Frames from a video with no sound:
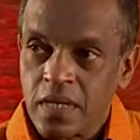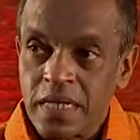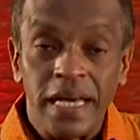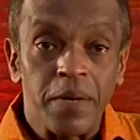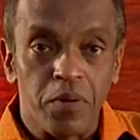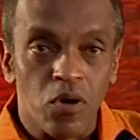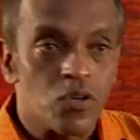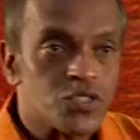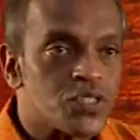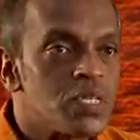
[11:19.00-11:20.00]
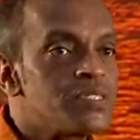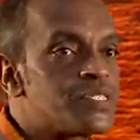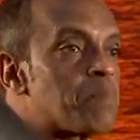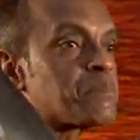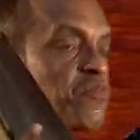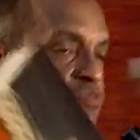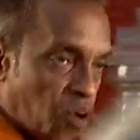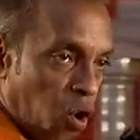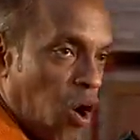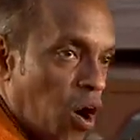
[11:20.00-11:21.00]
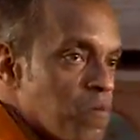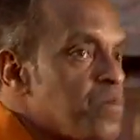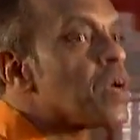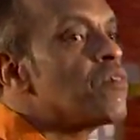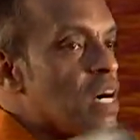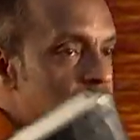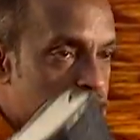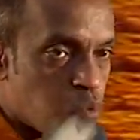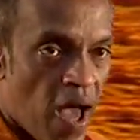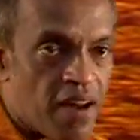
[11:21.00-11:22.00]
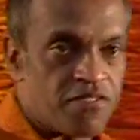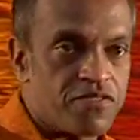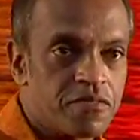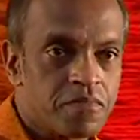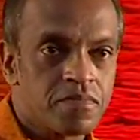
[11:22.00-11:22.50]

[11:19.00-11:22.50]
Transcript: Hebrews chapter 4, verse 12.